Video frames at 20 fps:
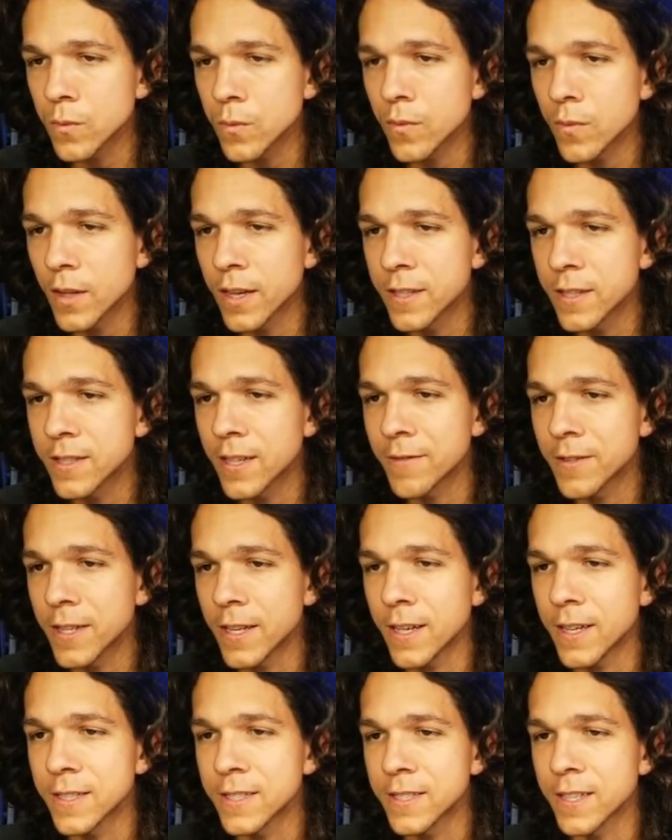
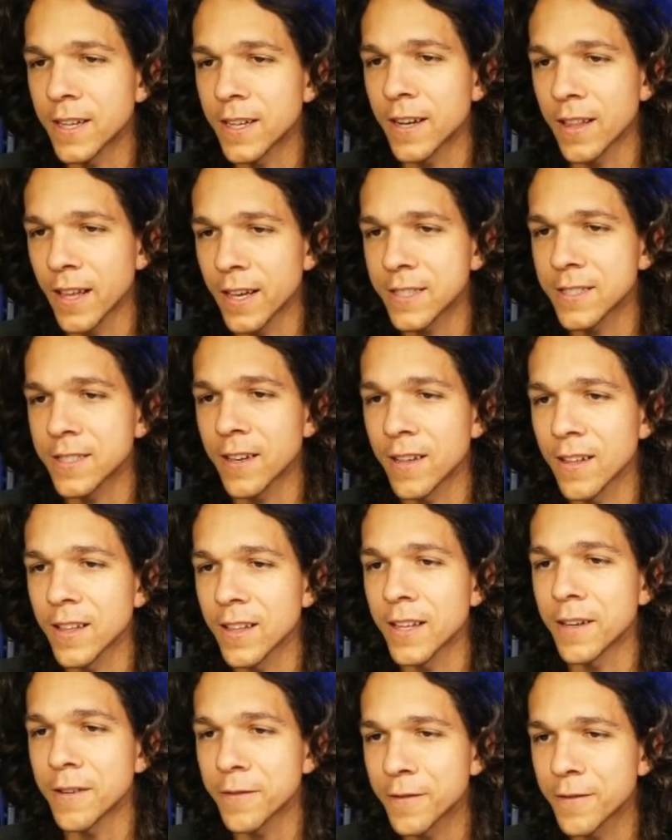A7S and Alexa
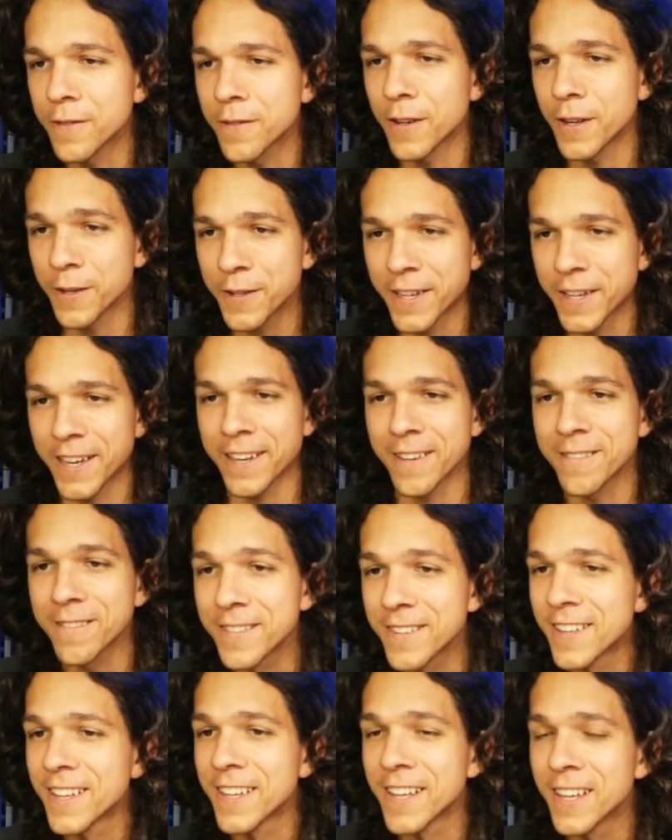LF. Okay.
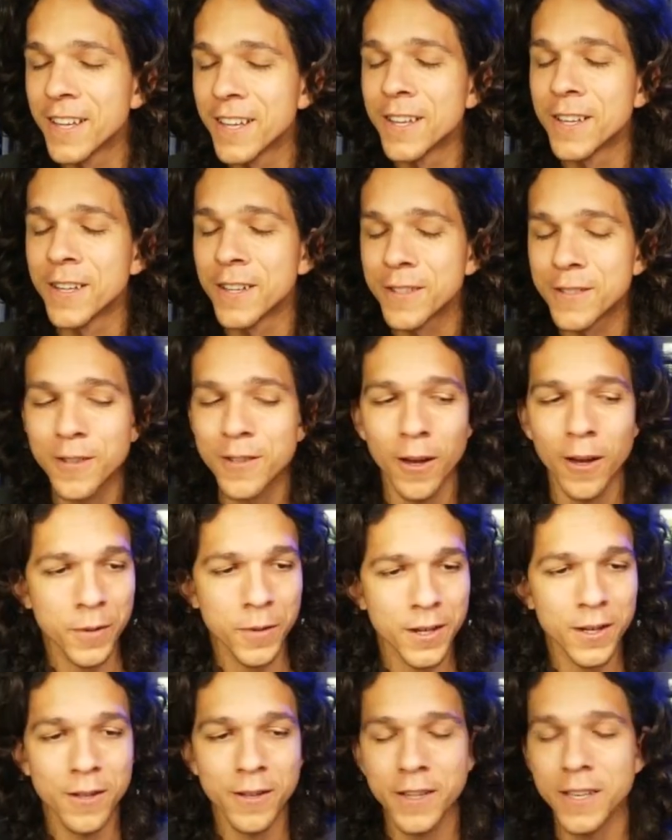So I'm
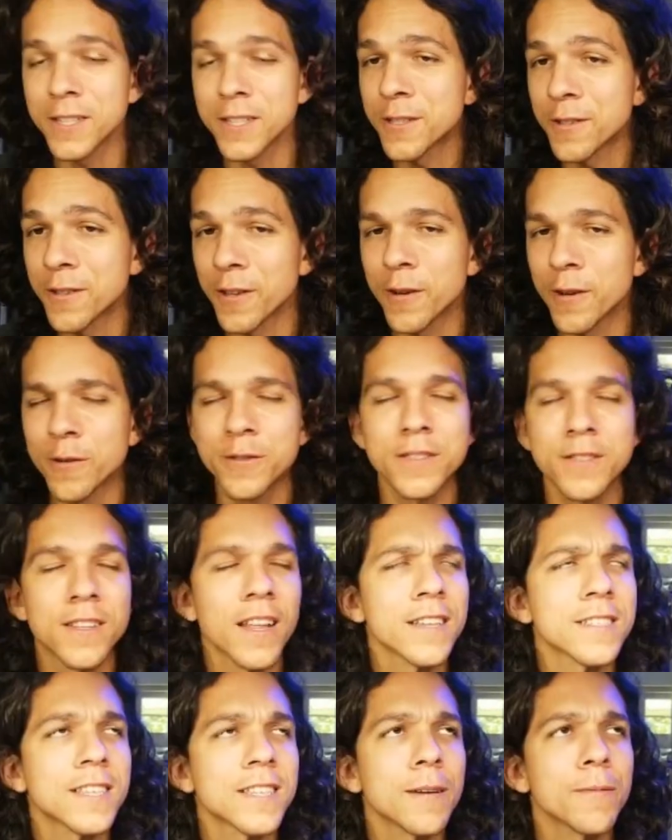going to look into those.
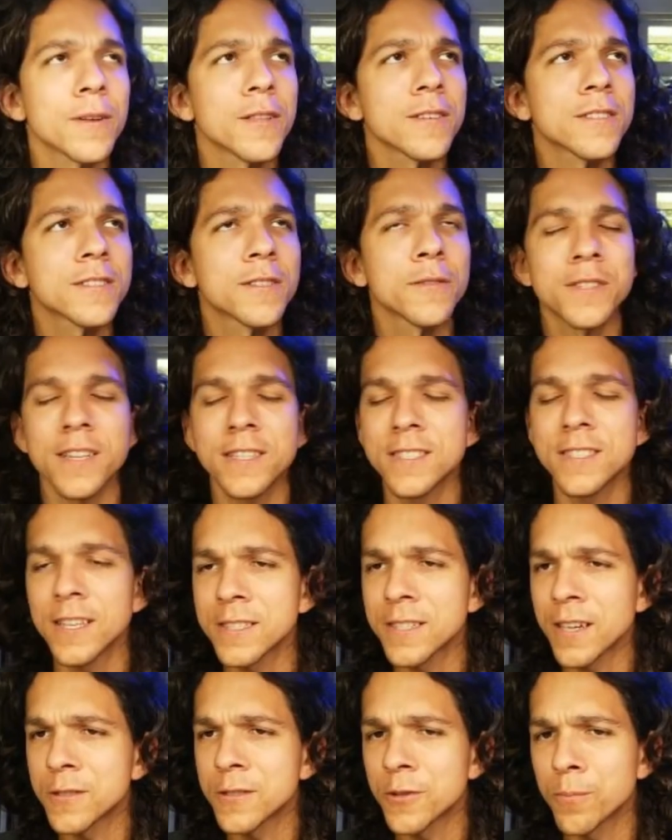Last time I looked, it was like
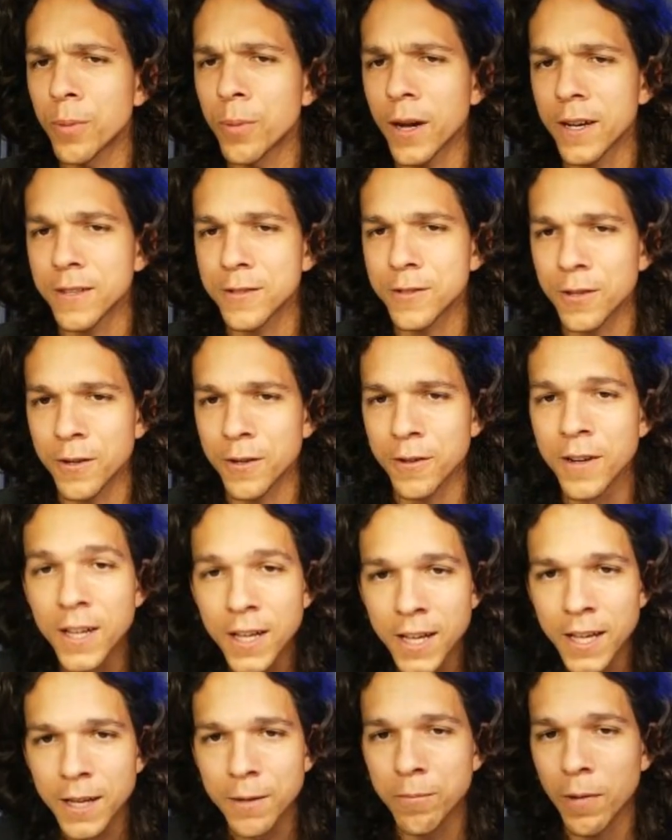600 bucks. So it
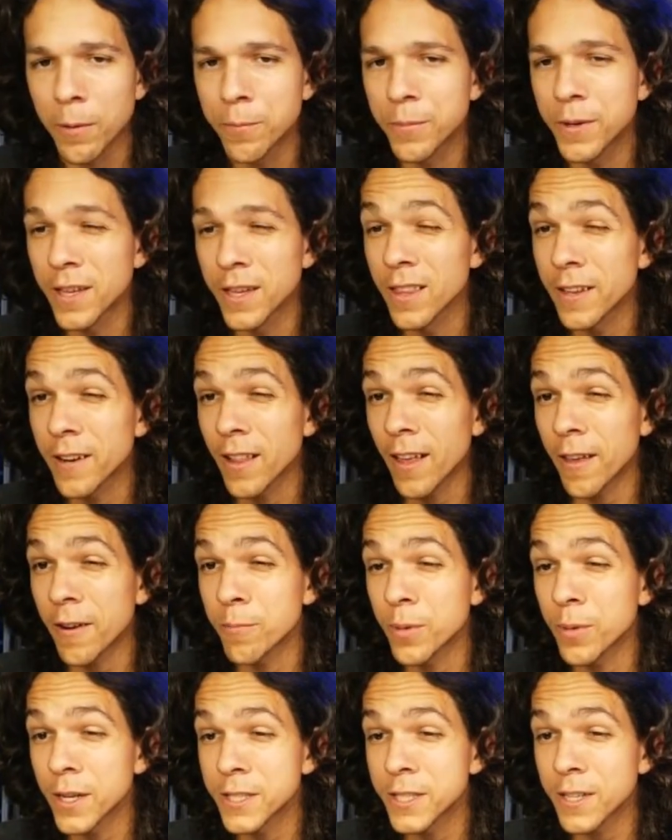might be a little out of
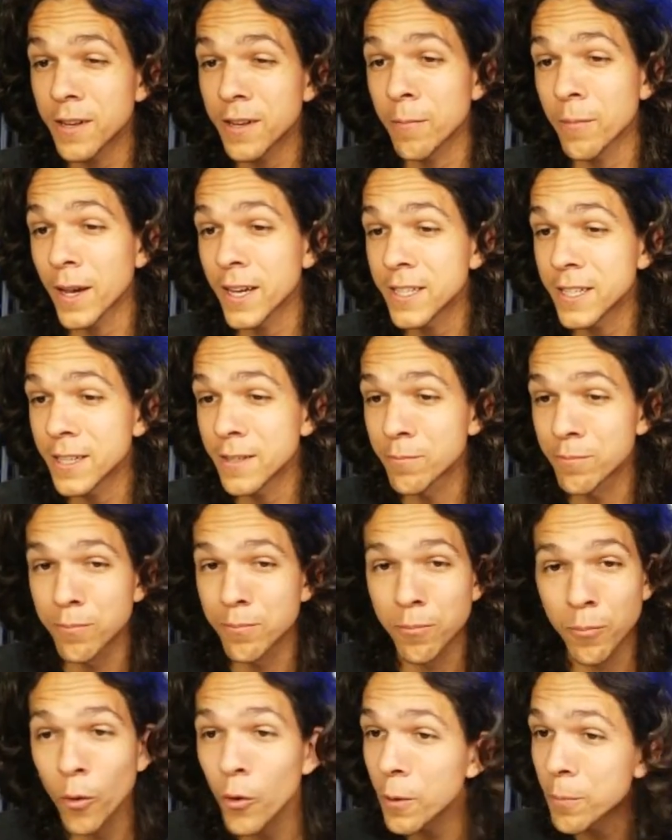budget. I might need
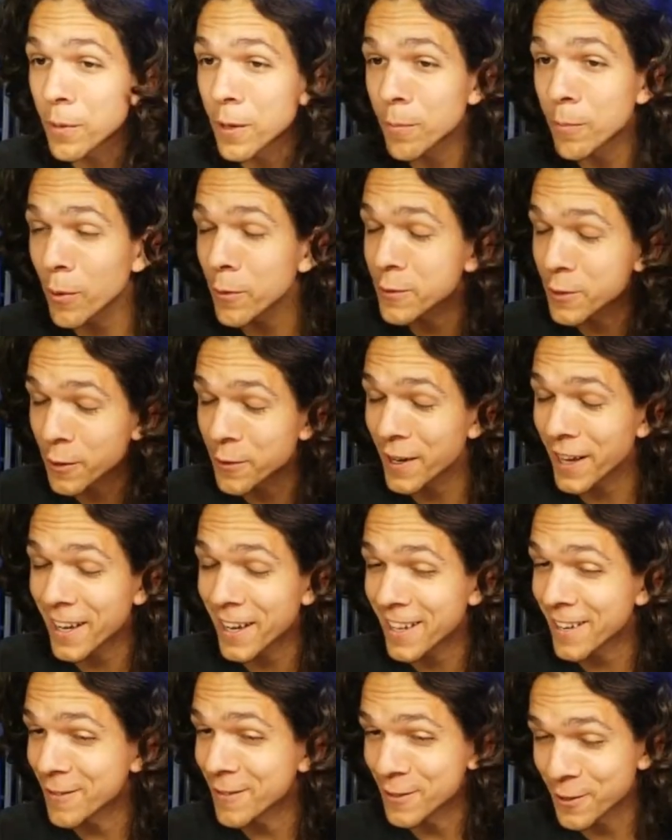more people
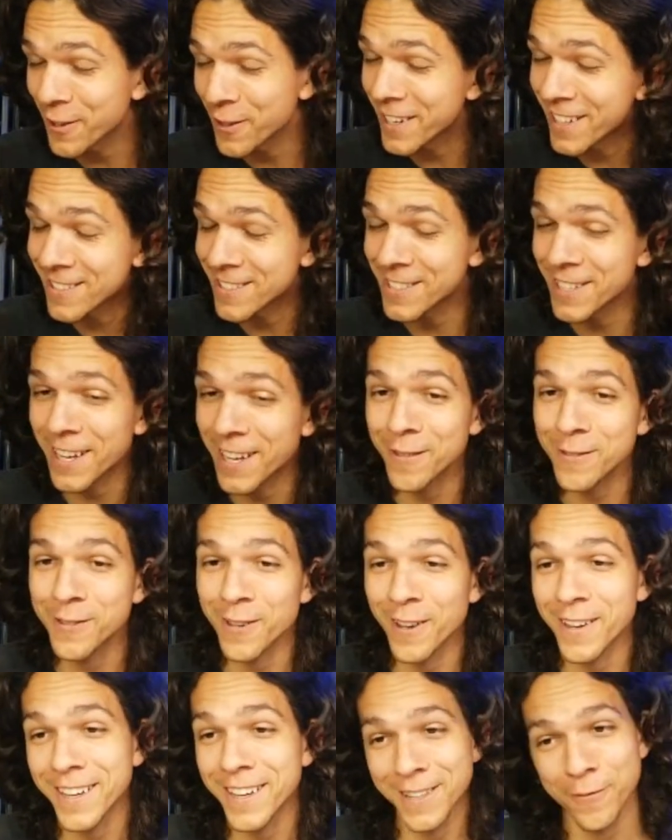donating and joining the channel so
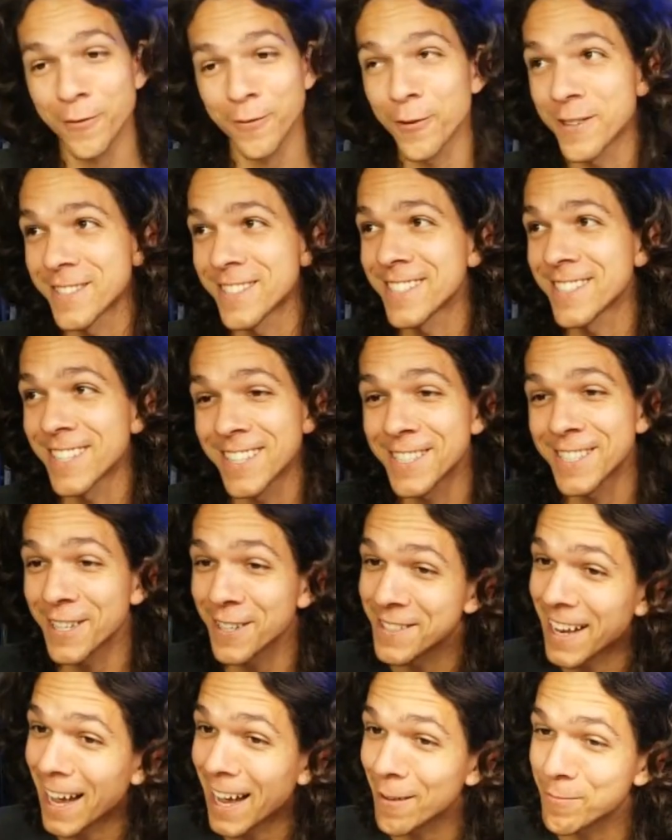I can afford such
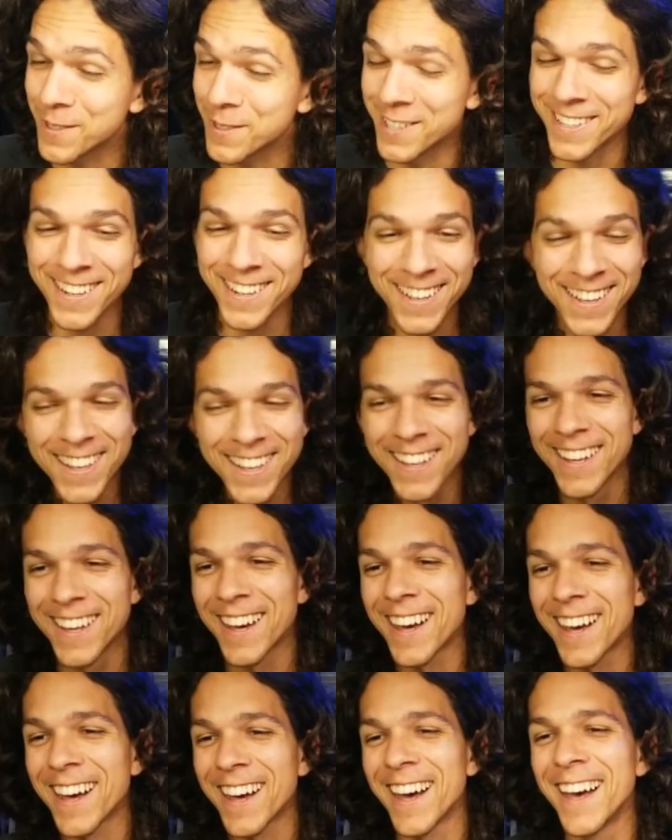adapter.
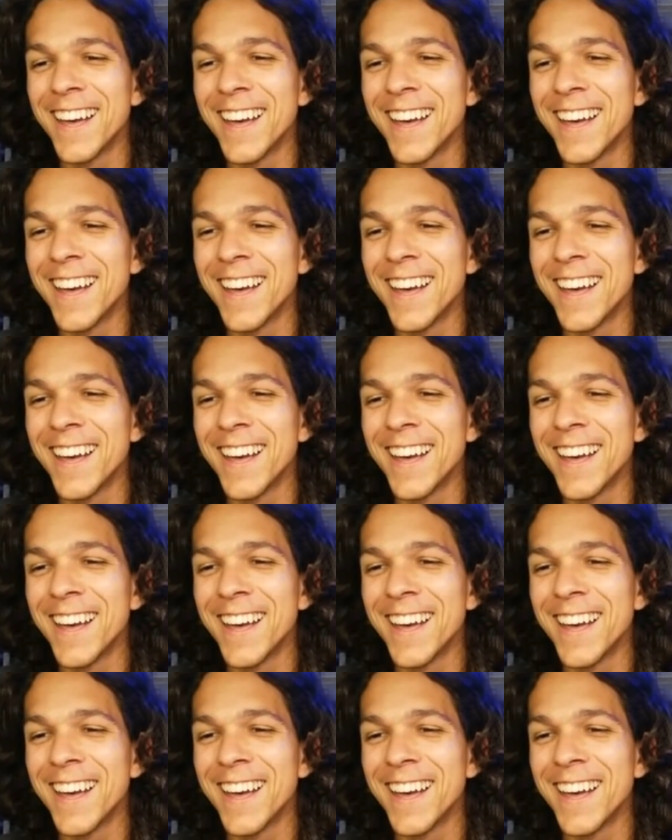Uh,